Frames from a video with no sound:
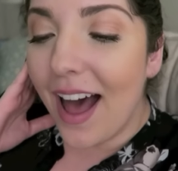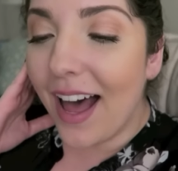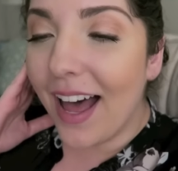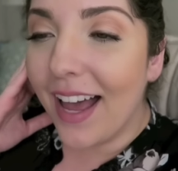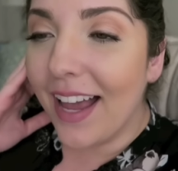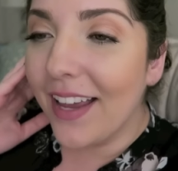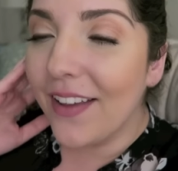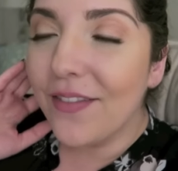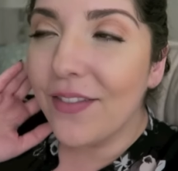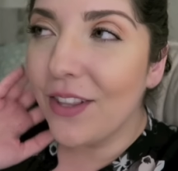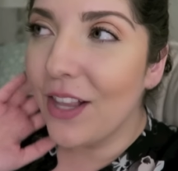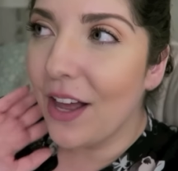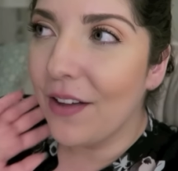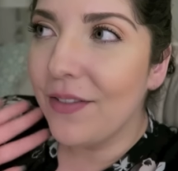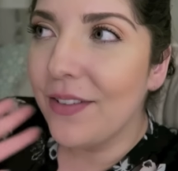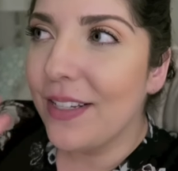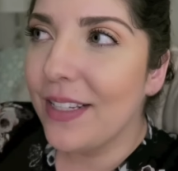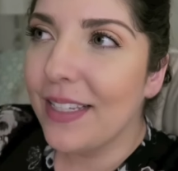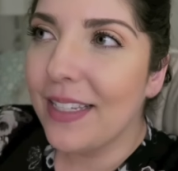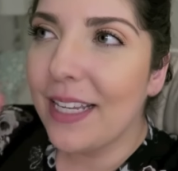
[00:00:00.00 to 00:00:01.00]
I've
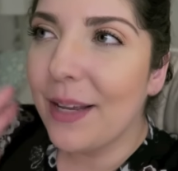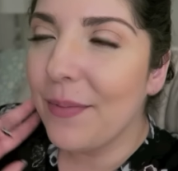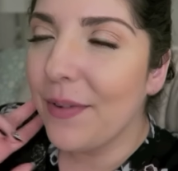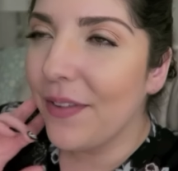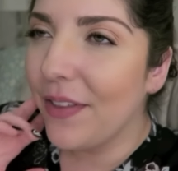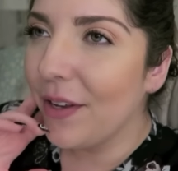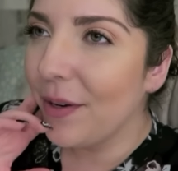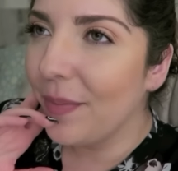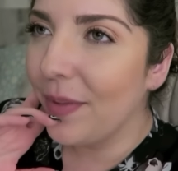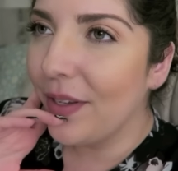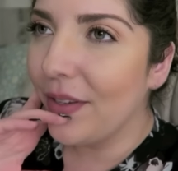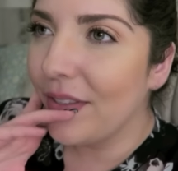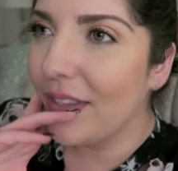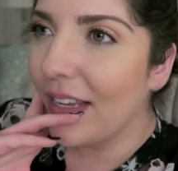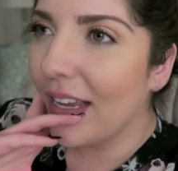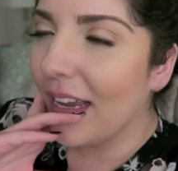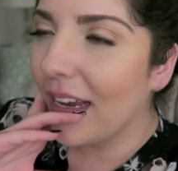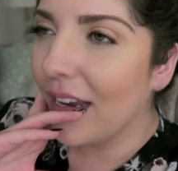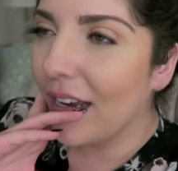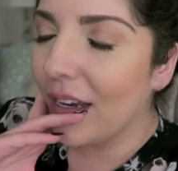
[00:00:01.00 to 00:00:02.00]
loved some of their
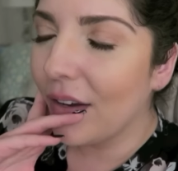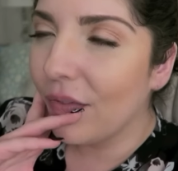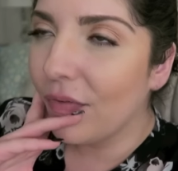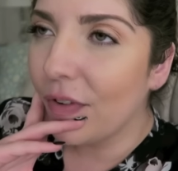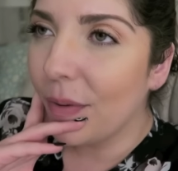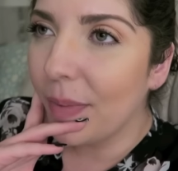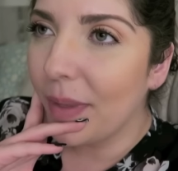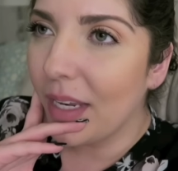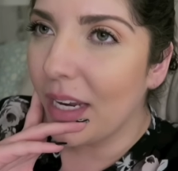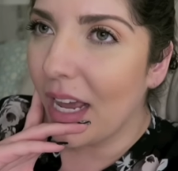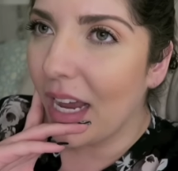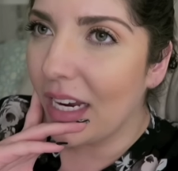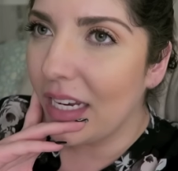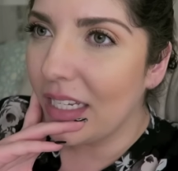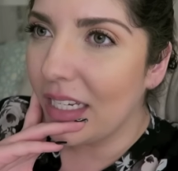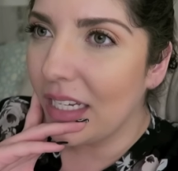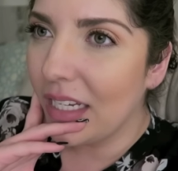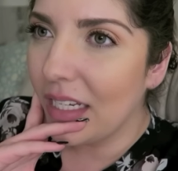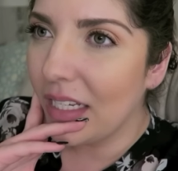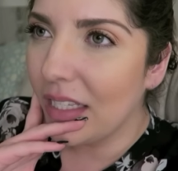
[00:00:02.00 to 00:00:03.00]
music from the
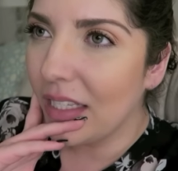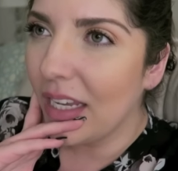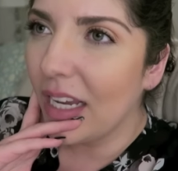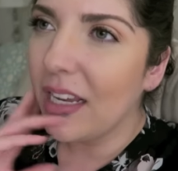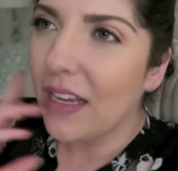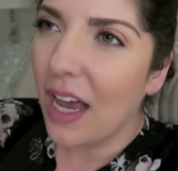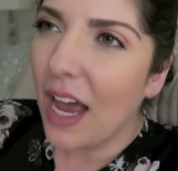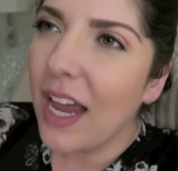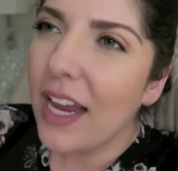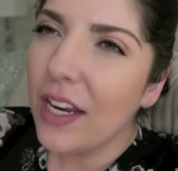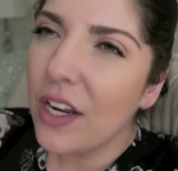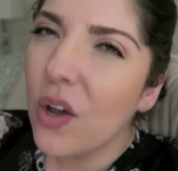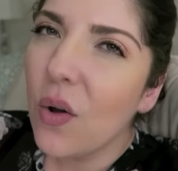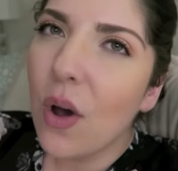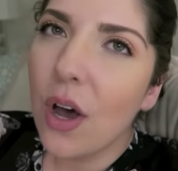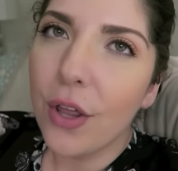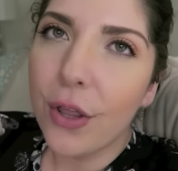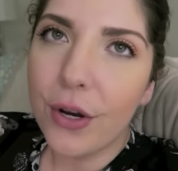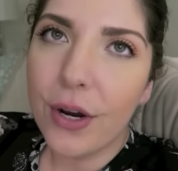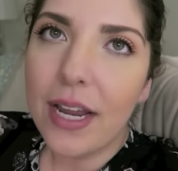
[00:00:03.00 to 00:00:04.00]
nineties. Like, I know
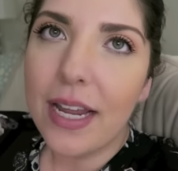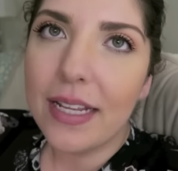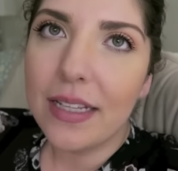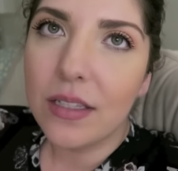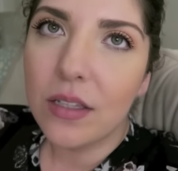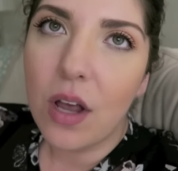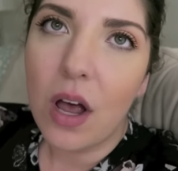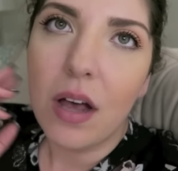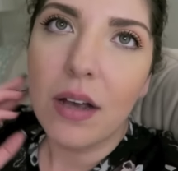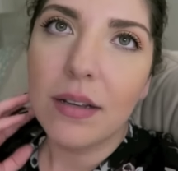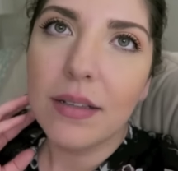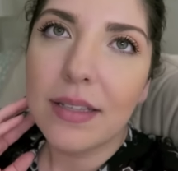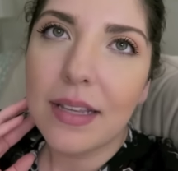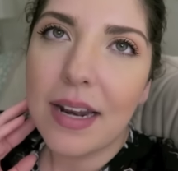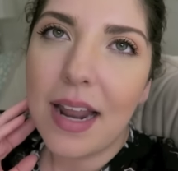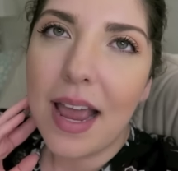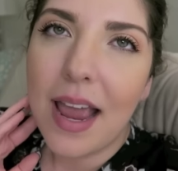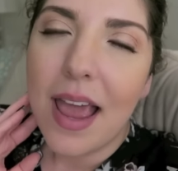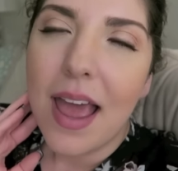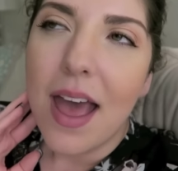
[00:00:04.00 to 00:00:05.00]
all their hit songs,
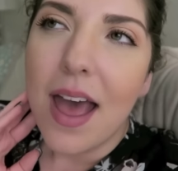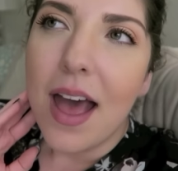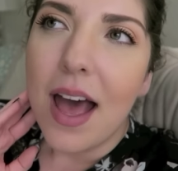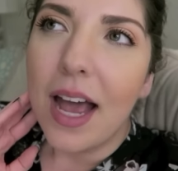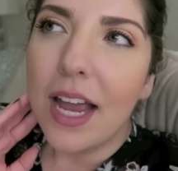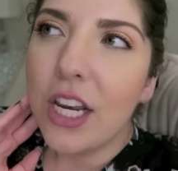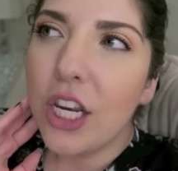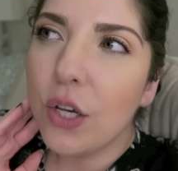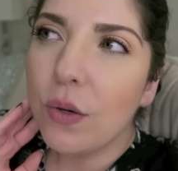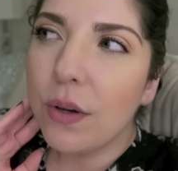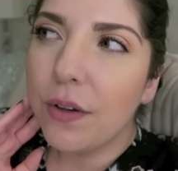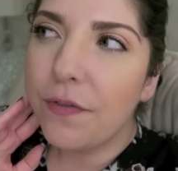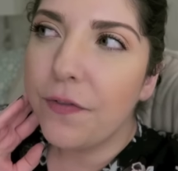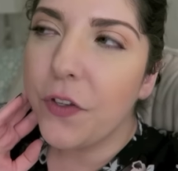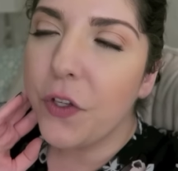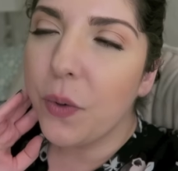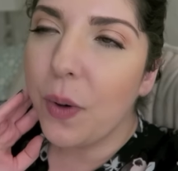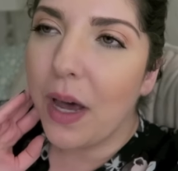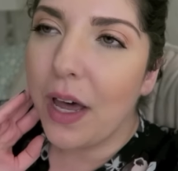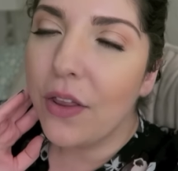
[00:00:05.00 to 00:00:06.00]
and I, I know a
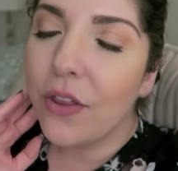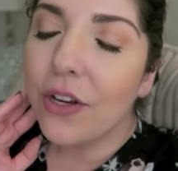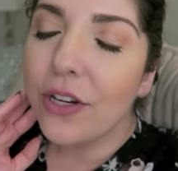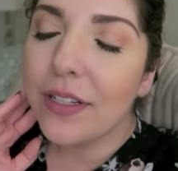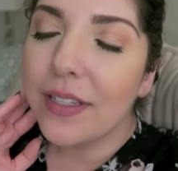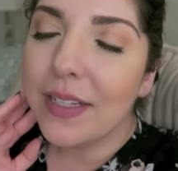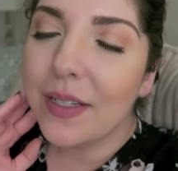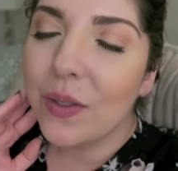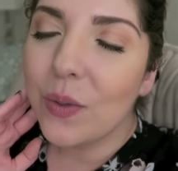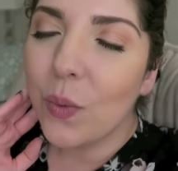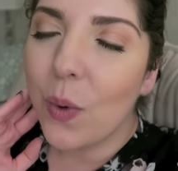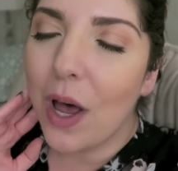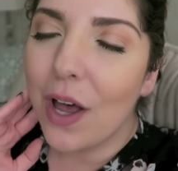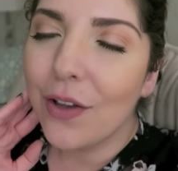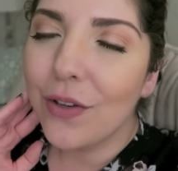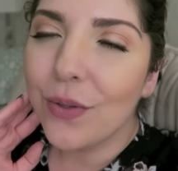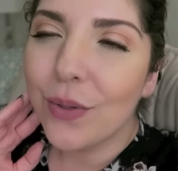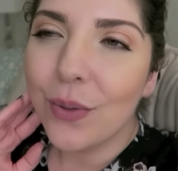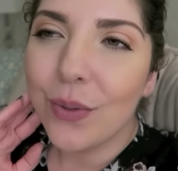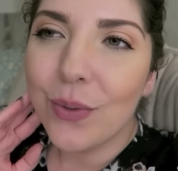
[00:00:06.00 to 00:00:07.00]
few others as
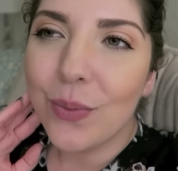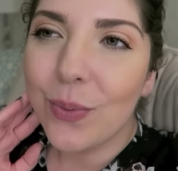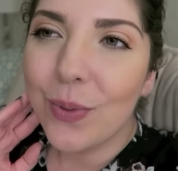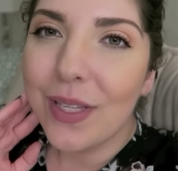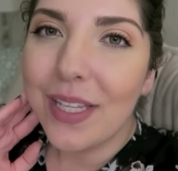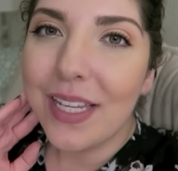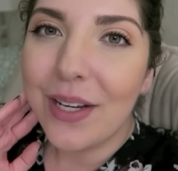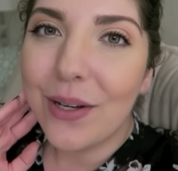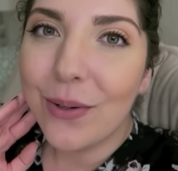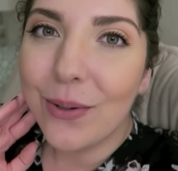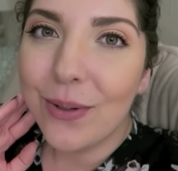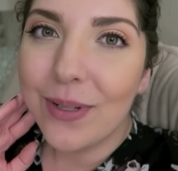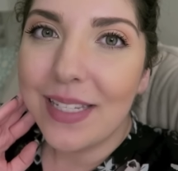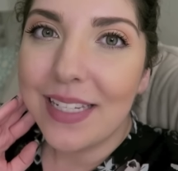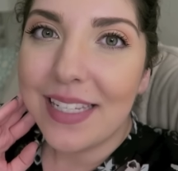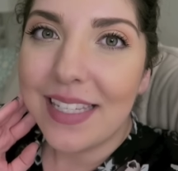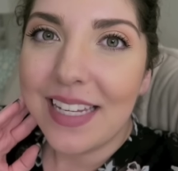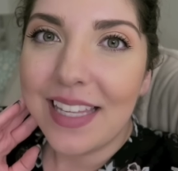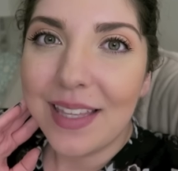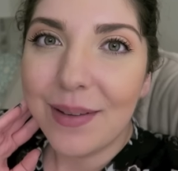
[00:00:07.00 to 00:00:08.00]
well. So it was really cool
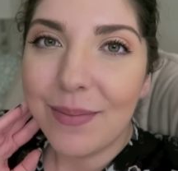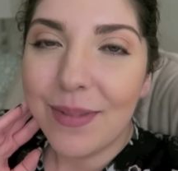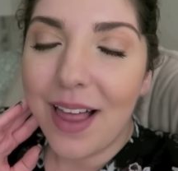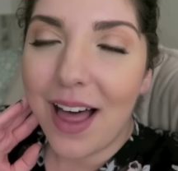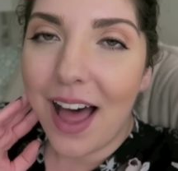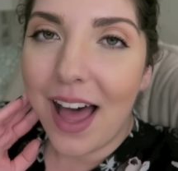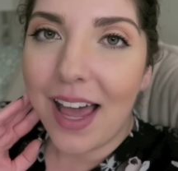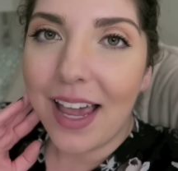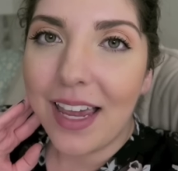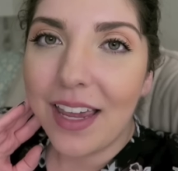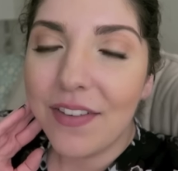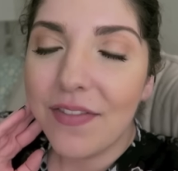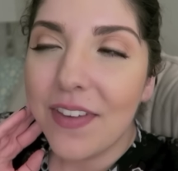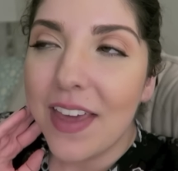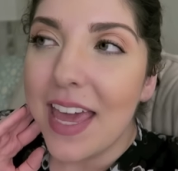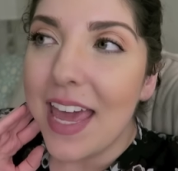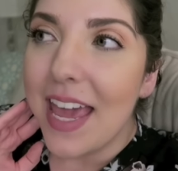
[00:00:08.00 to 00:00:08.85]
to see them live.